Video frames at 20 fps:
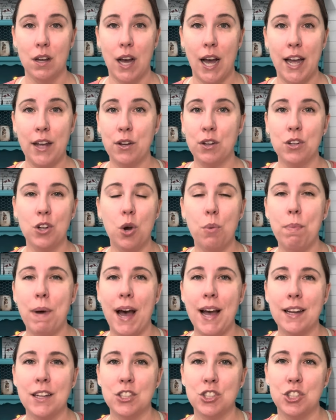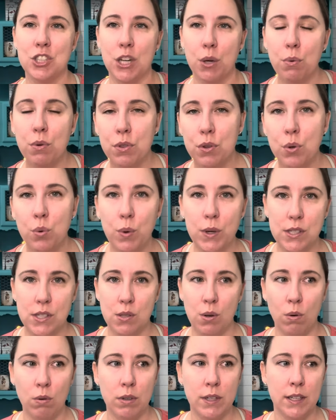I could go back and share with you what
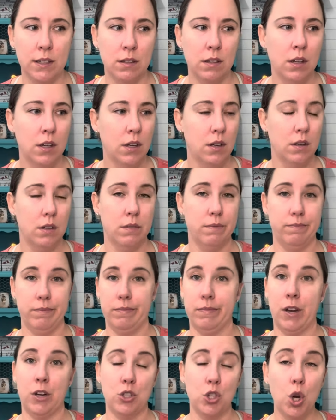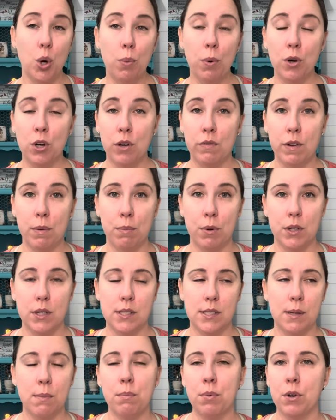sold in October, November,
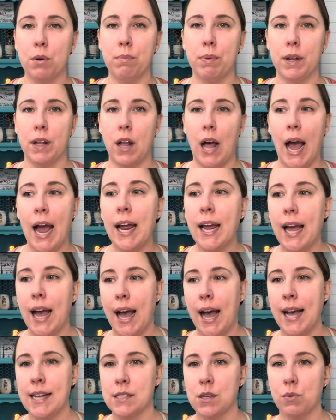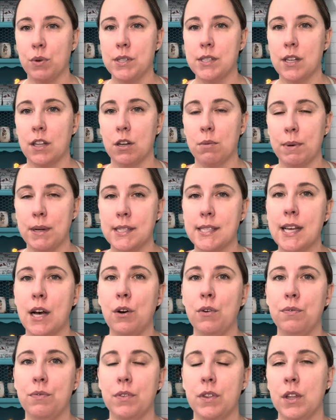December, but I, as a reseller
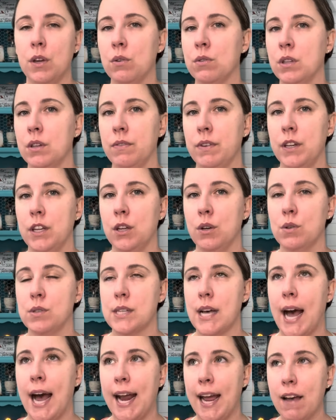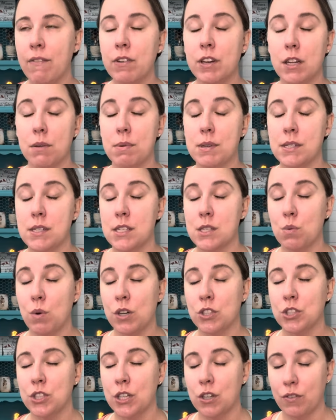myself, the only videos I have any business
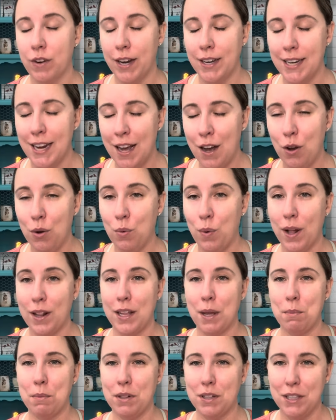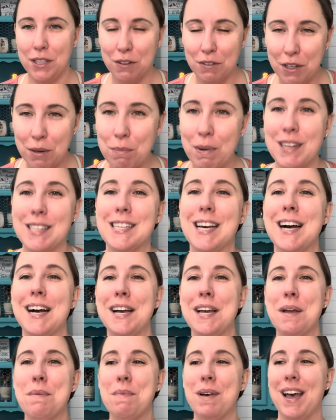watching right now while I'm clearing my
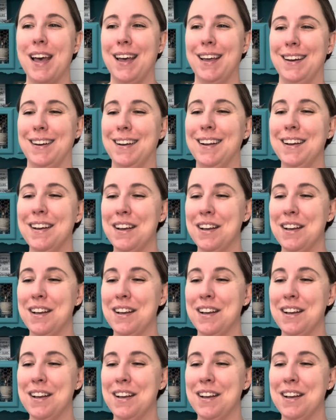time and